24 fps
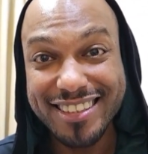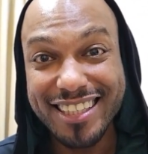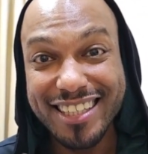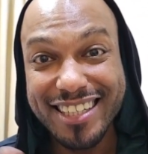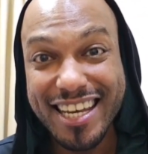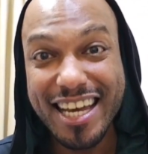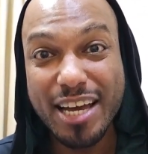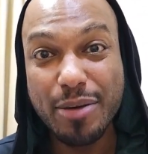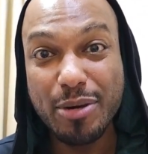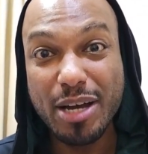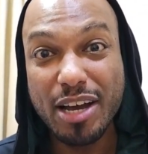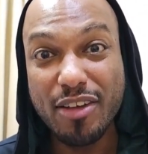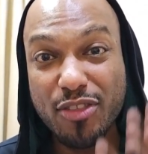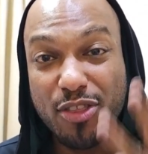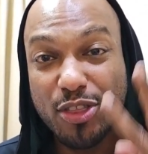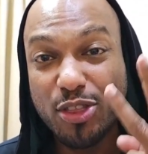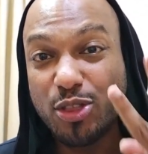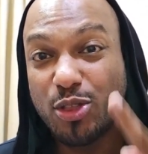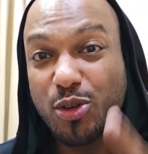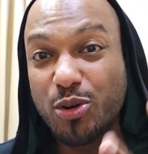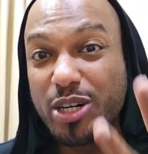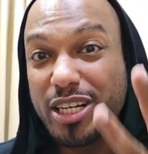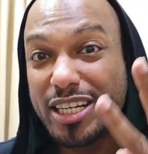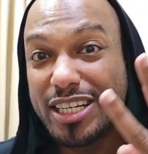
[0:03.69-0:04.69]
Today we got
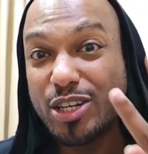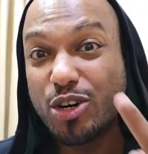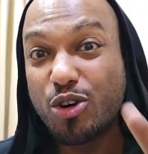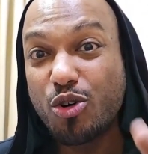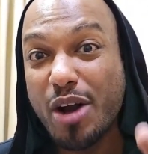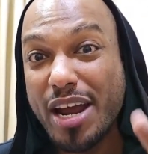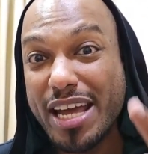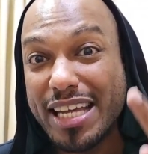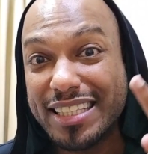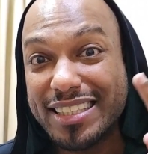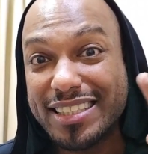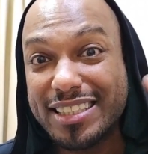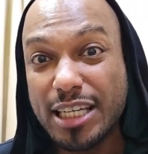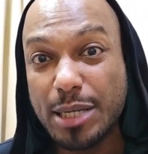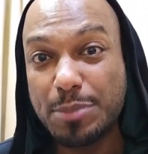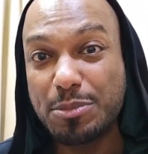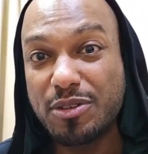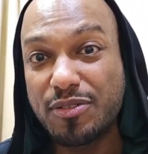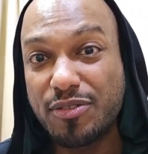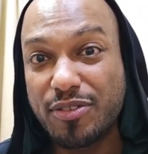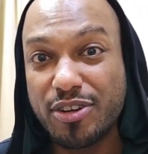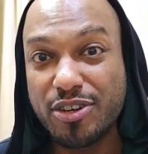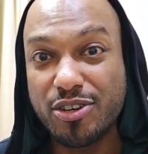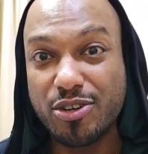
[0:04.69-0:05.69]
3 great
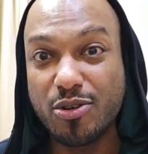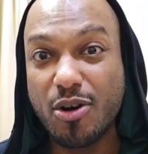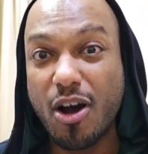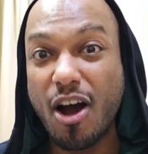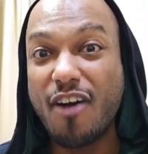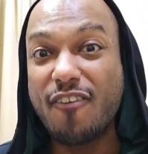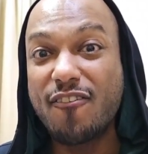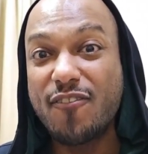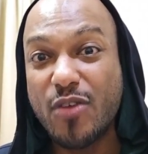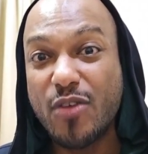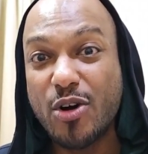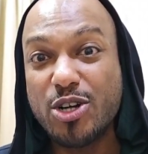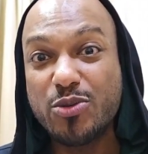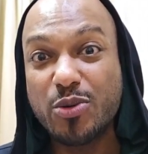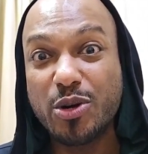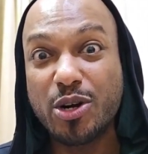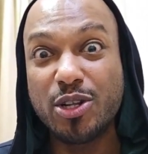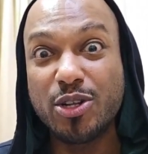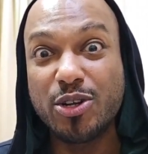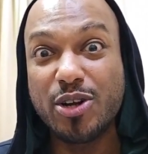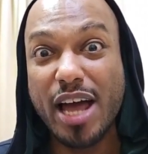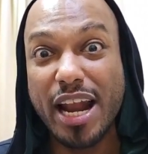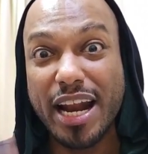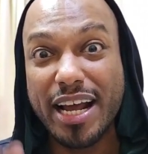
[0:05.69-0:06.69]
tips for you. Our first, we're
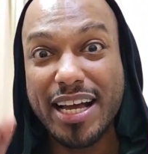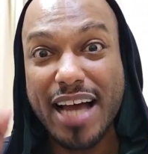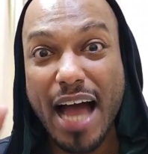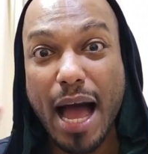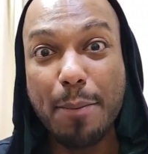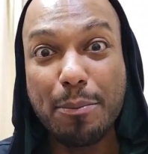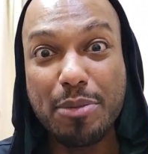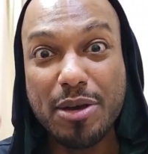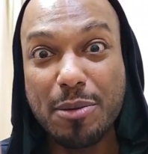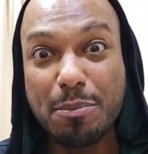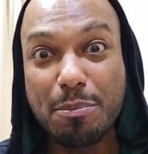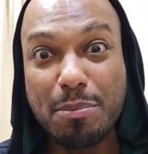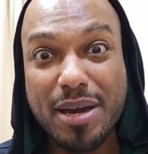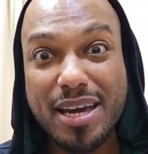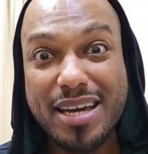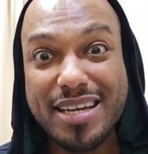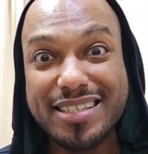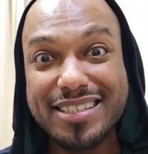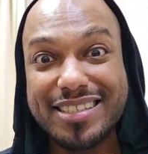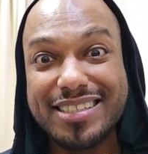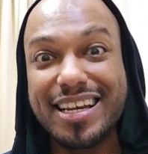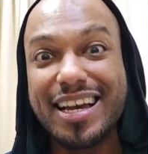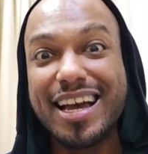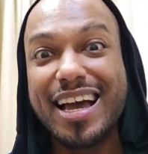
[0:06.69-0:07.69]
going to learn how to copy and
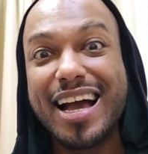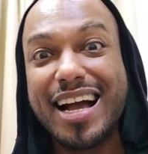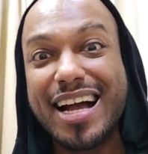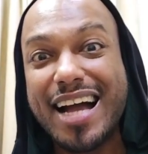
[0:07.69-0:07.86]
paste.